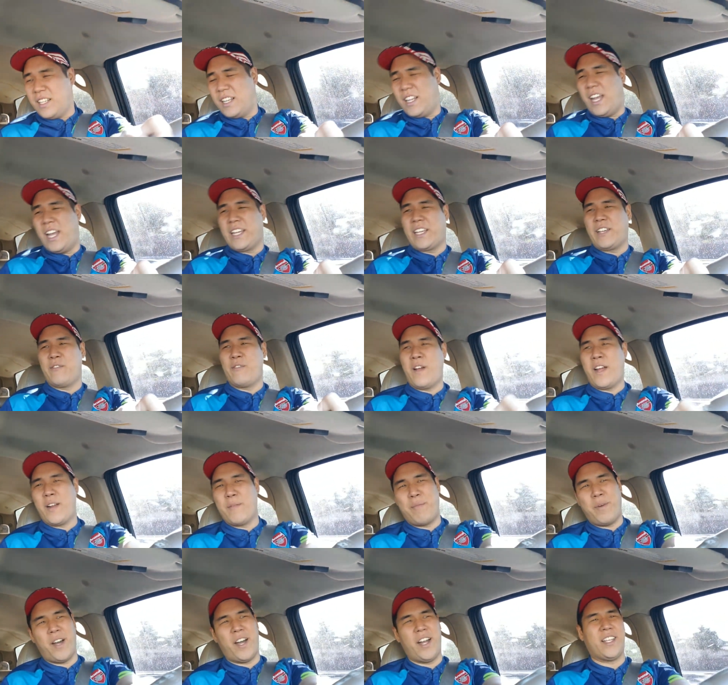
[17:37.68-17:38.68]
I can write a
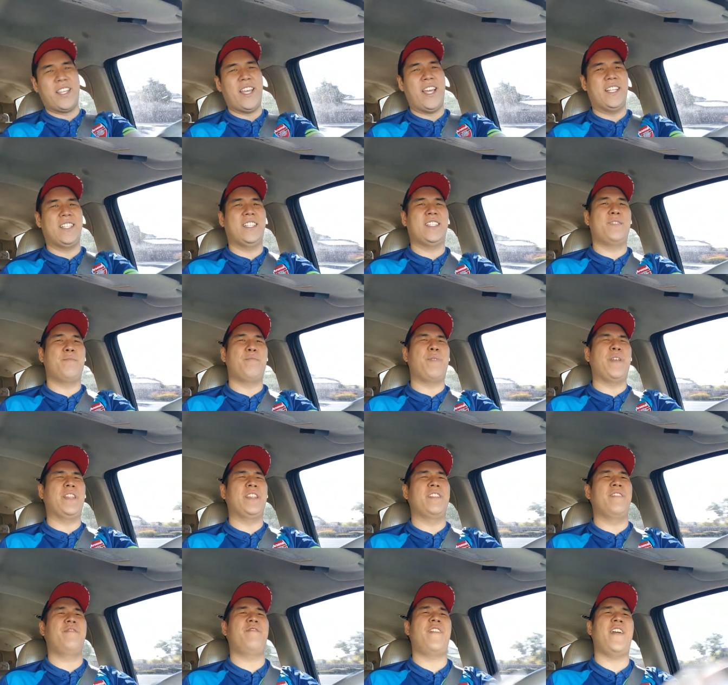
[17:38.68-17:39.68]
podcast that's a bit
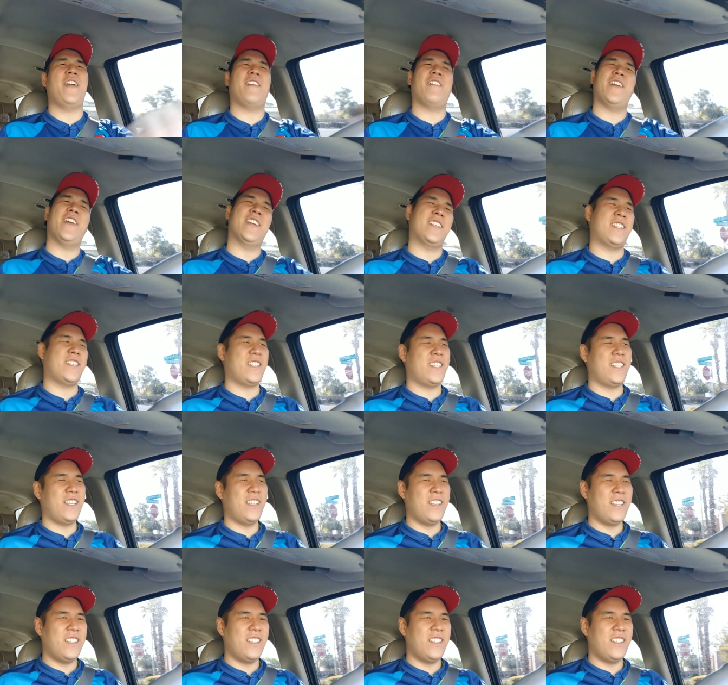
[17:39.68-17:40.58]
nefarious.